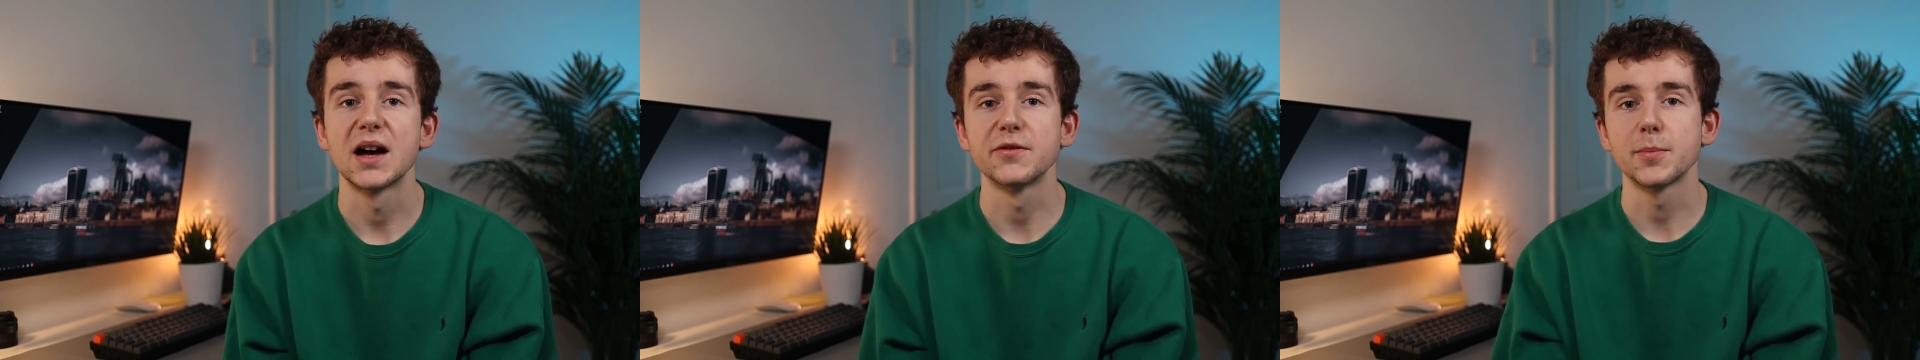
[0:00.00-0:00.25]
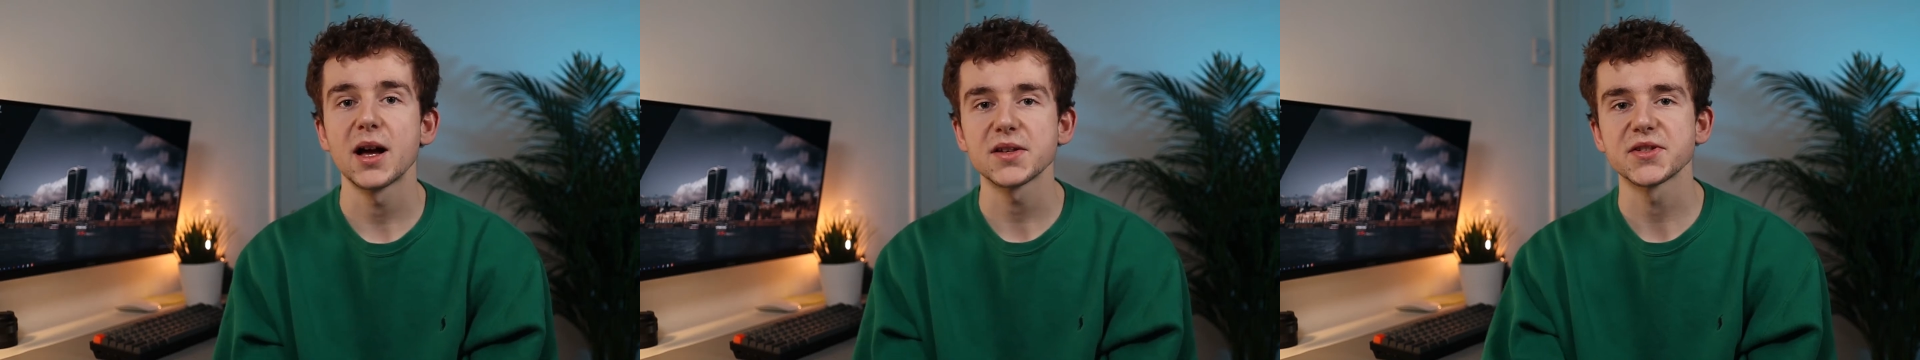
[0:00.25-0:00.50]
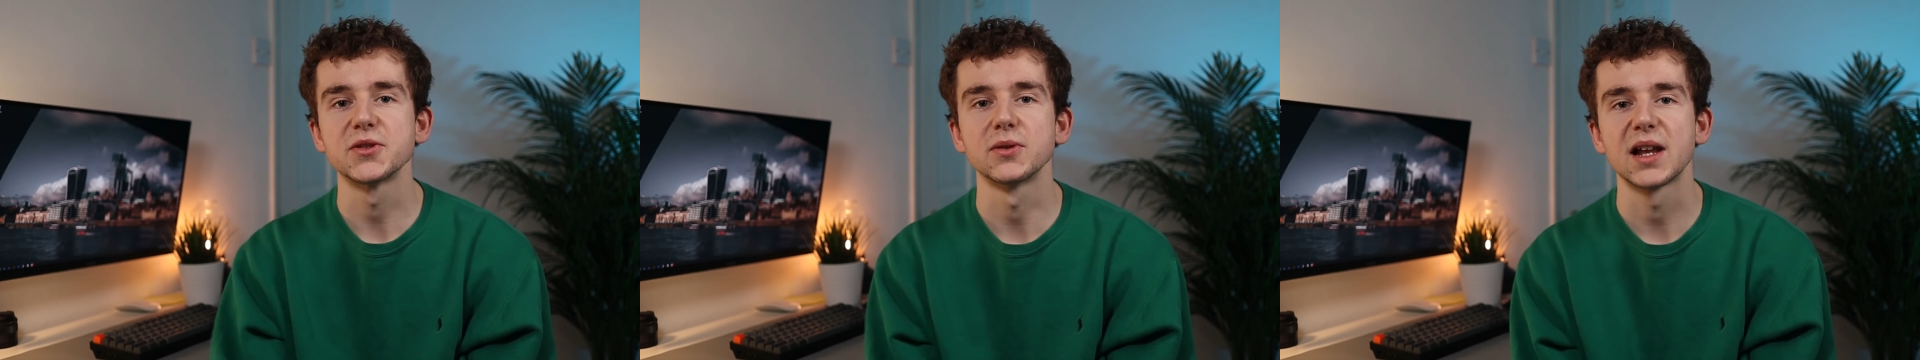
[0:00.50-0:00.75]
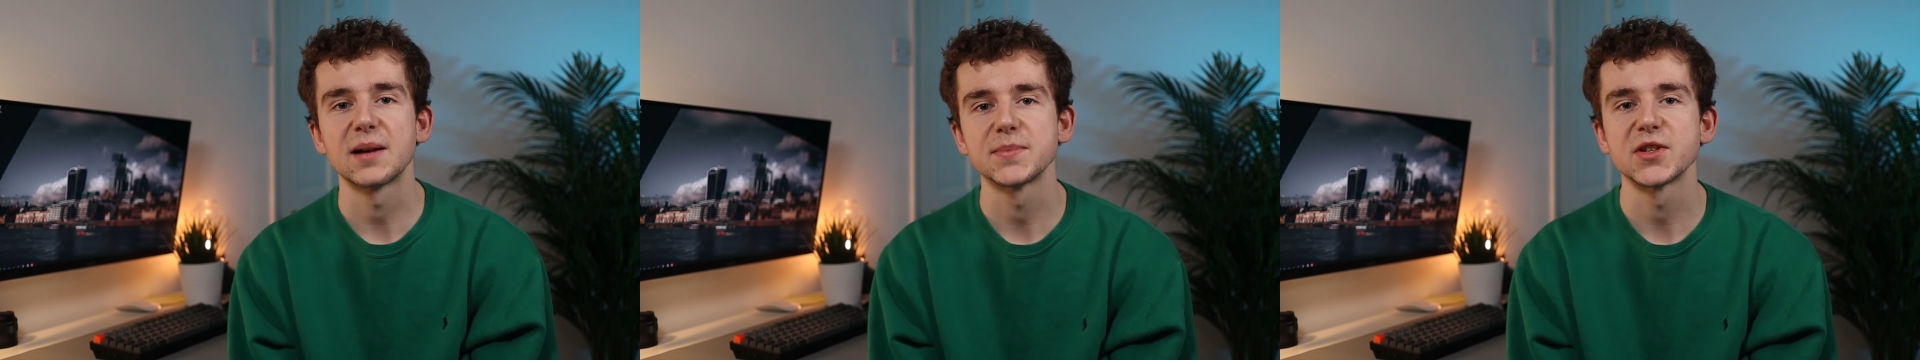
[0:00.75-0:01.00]
I have a personal
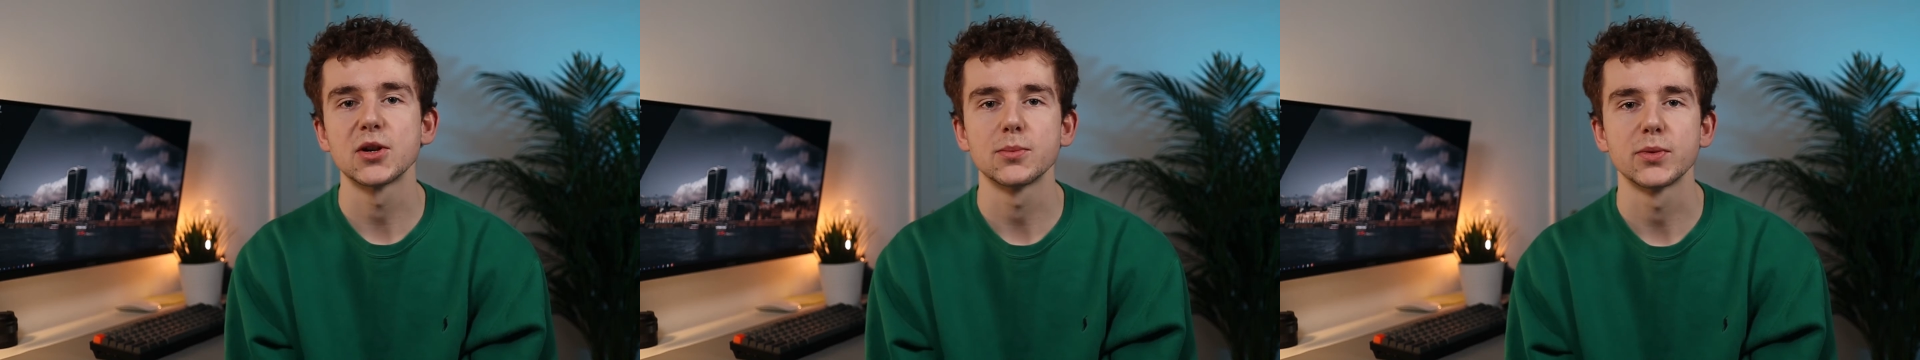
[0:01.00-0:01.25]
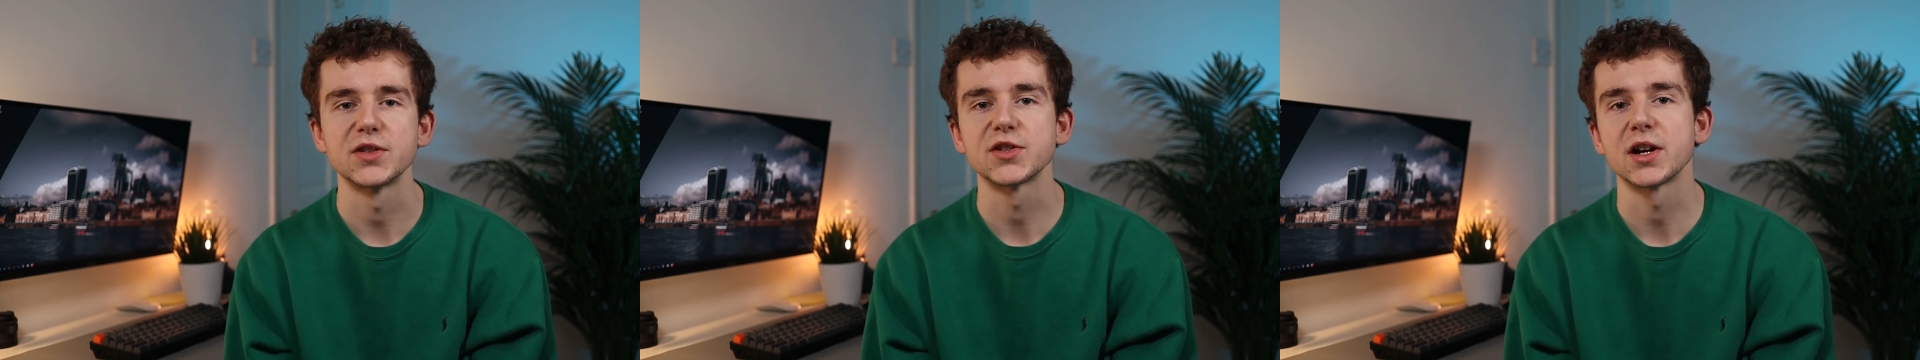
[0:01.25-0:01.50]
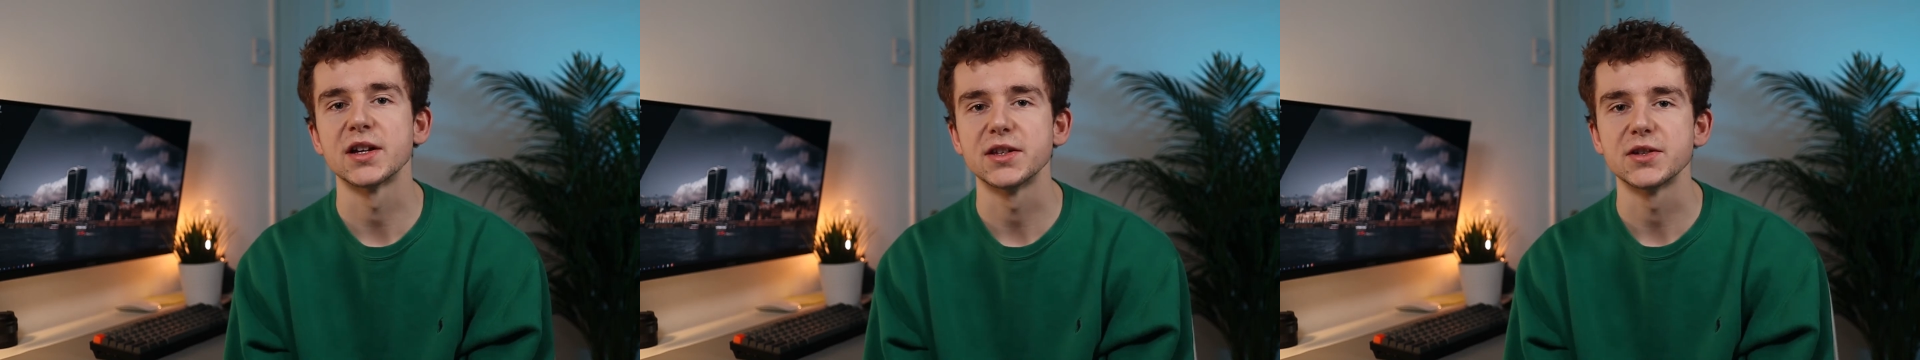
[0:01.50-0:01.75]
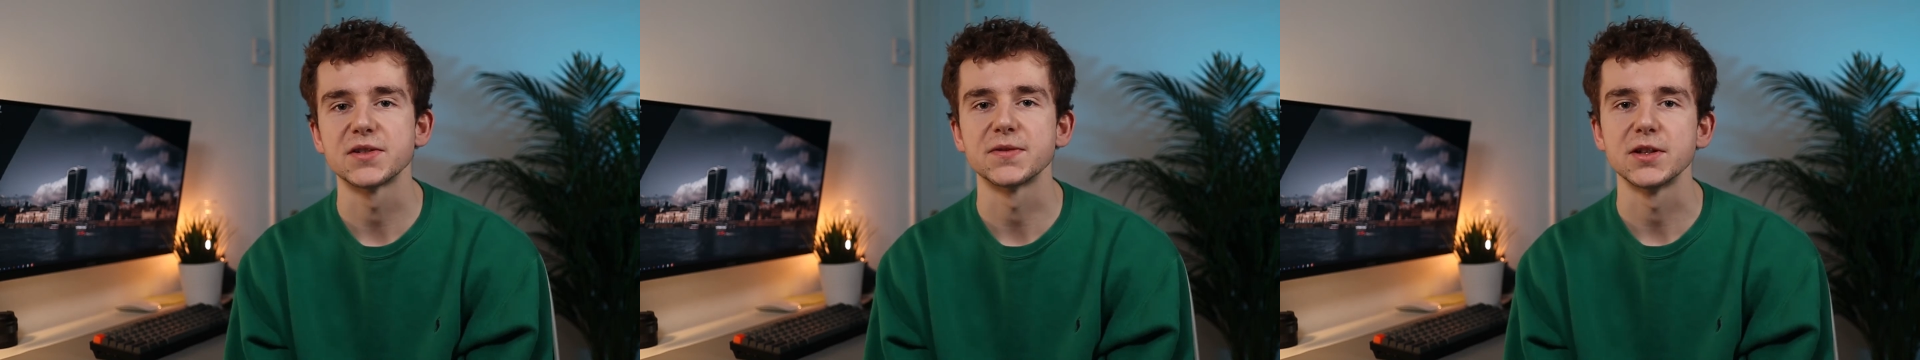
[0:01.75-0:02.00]
laptop which I
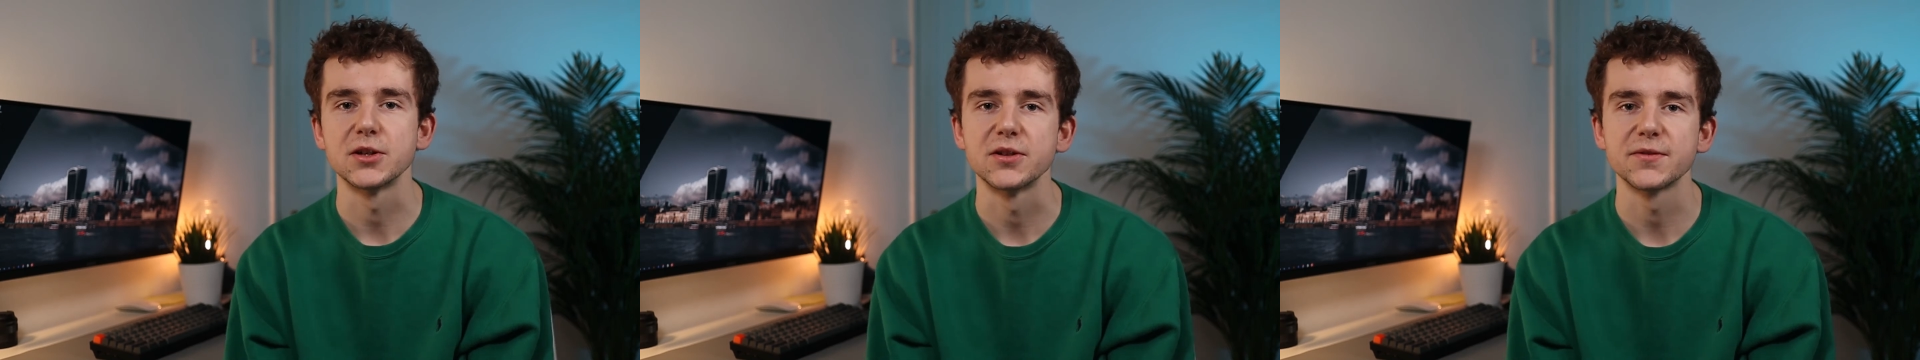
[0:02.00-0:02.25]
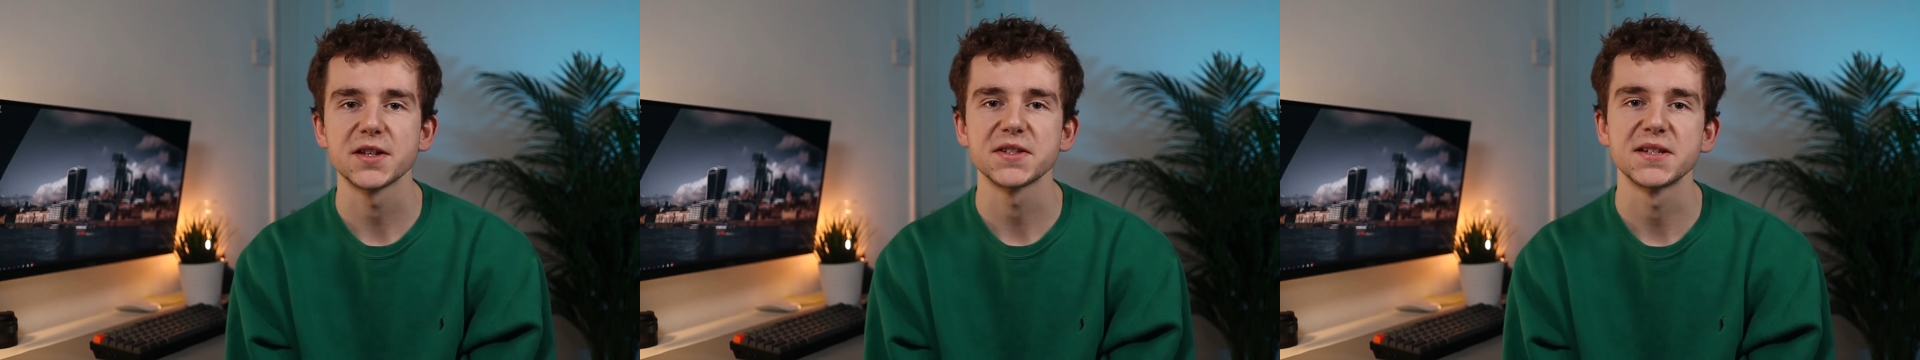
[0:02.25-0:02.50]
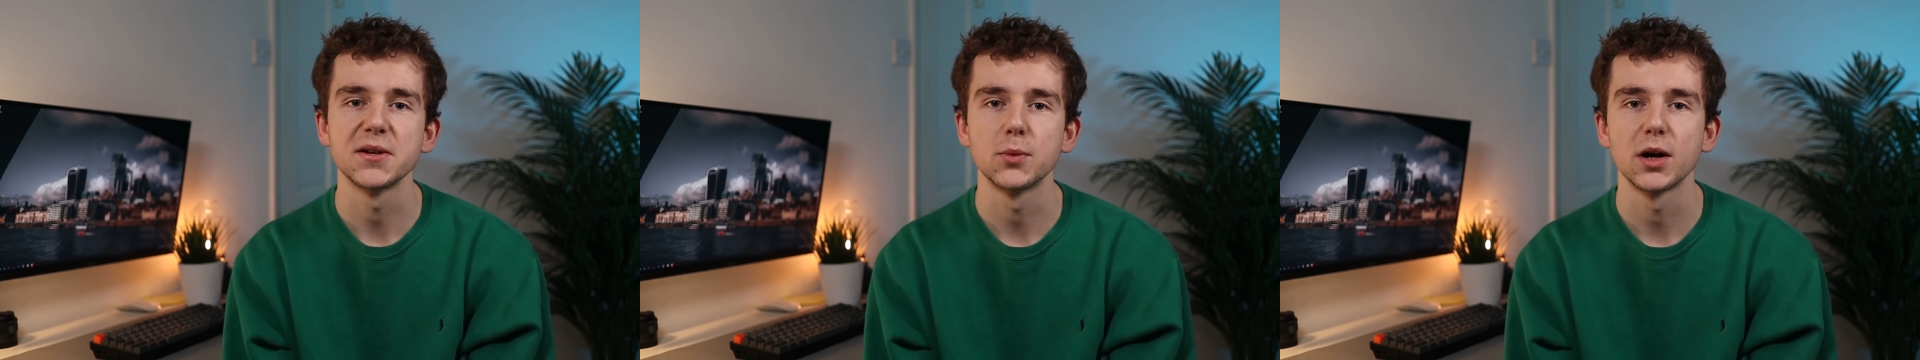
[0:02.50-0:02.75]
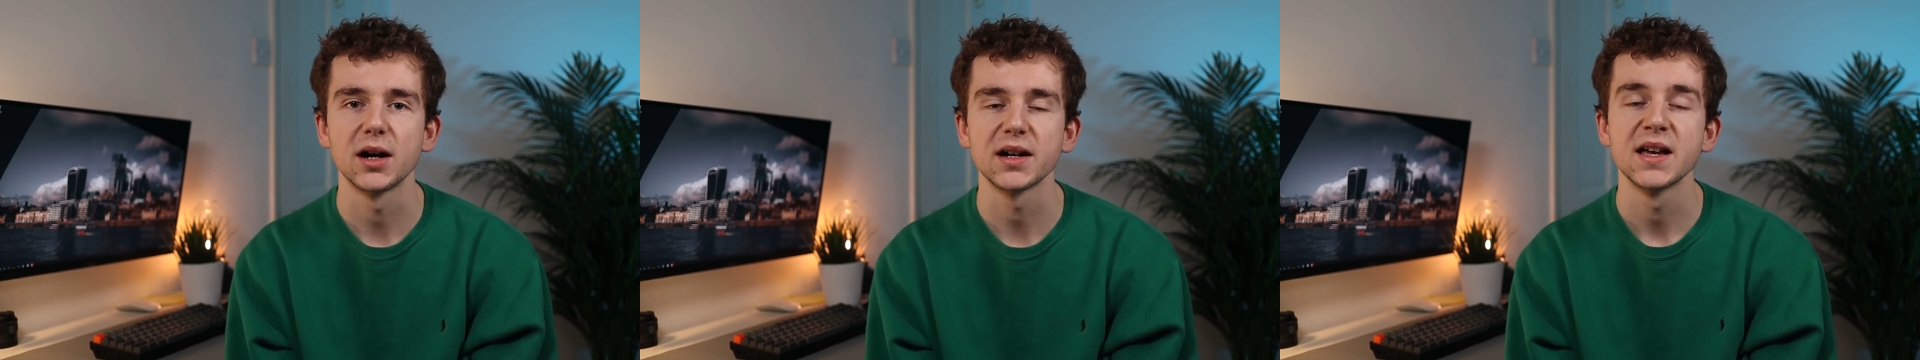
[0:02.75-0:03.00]
use for university
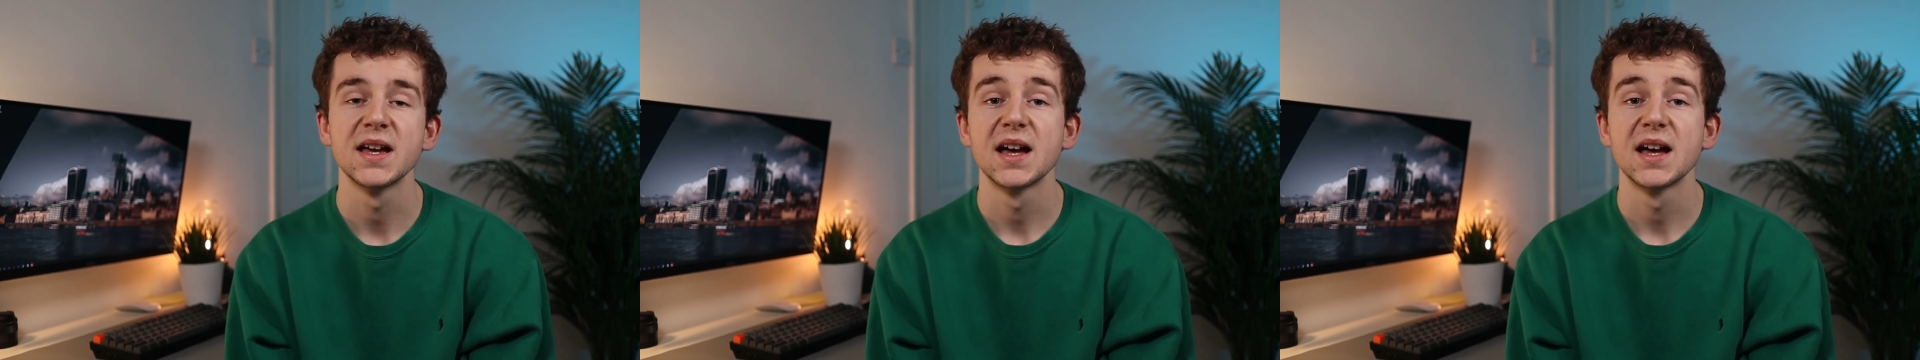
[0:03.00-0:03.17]
work,